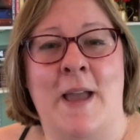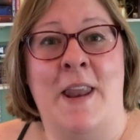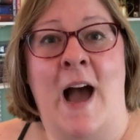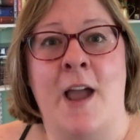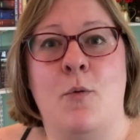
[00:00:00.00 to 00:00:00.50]

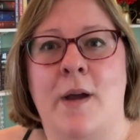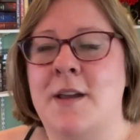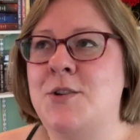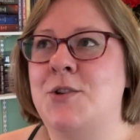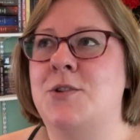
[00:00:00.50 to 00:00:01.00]
And I
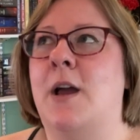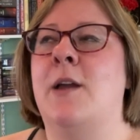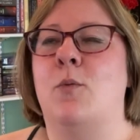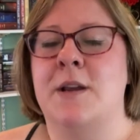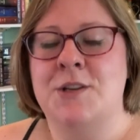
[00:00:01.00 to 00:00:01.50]
wish
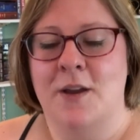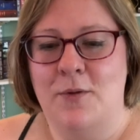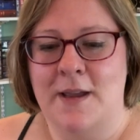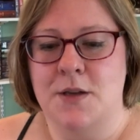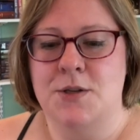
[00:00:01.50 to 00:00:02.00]

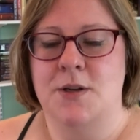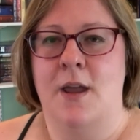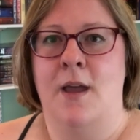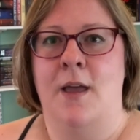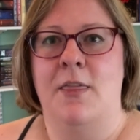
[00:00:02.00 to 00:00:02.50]

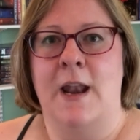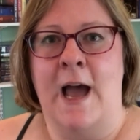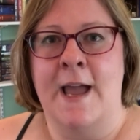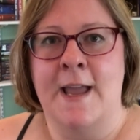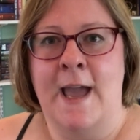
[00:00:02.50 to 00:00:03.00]
that
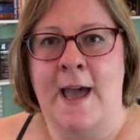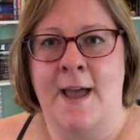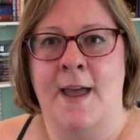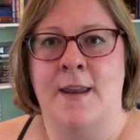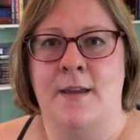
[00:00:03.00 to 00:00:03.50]
I
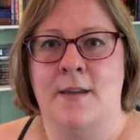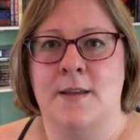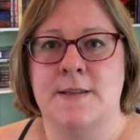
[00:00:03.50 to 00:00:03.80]
had